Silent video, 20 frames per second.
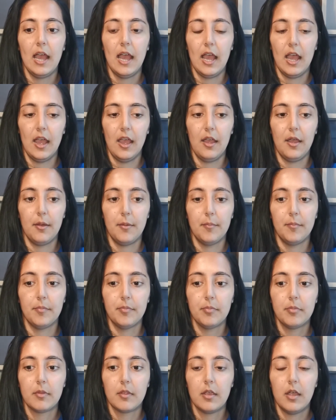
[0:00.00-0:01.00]

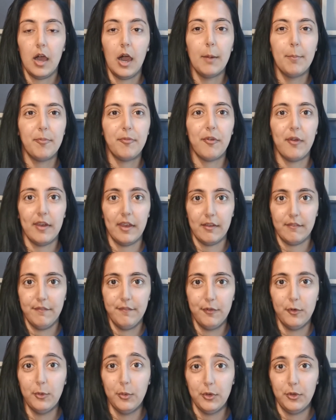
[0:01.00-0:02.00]
upfront and
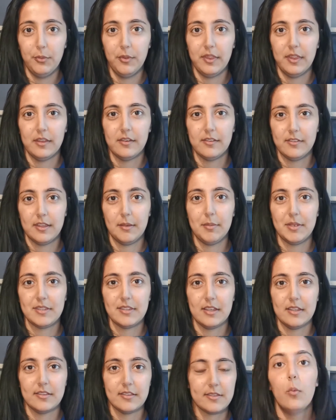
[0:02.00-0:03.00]
forward with it. Does that make sense?